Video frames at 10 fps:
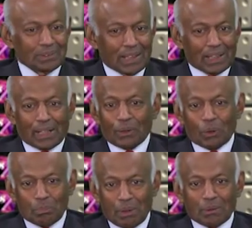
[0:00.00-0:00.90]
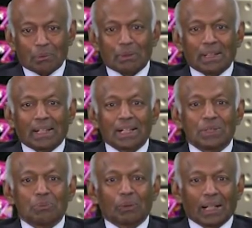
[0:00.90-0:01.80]
and I hope everybody
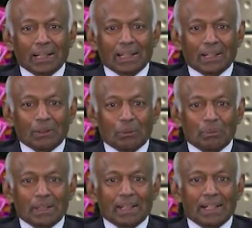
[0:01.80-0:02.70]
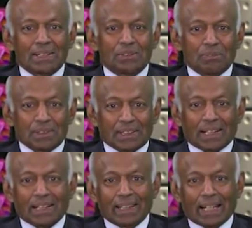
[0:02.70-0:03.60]
gets well and everybody gets
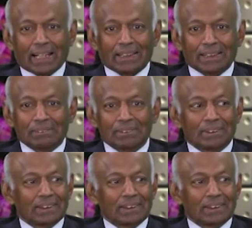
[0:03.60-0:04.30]
physically active.